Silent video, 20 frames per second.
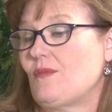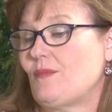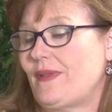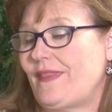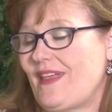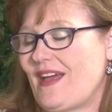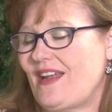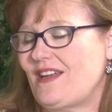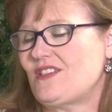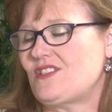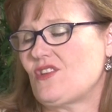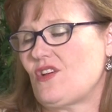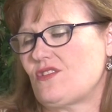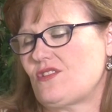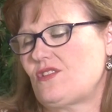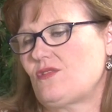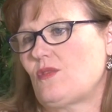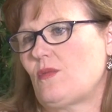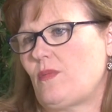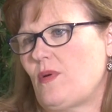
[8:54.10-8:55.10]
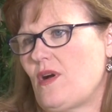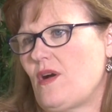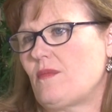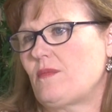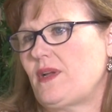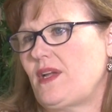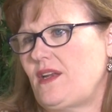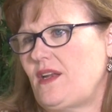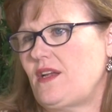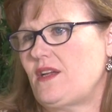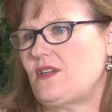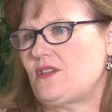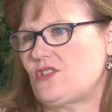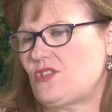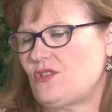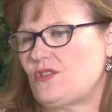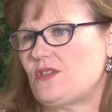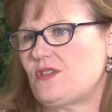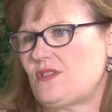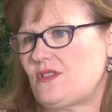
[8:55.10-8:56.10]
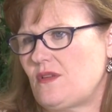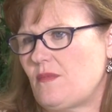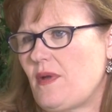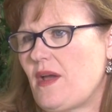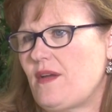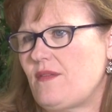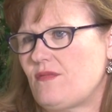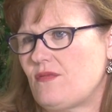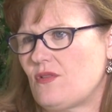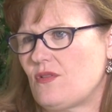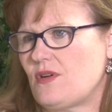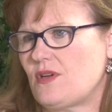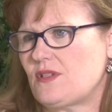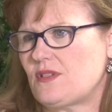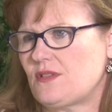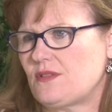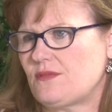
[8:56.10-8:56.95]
But that is also a problem getting insurance to pay for it.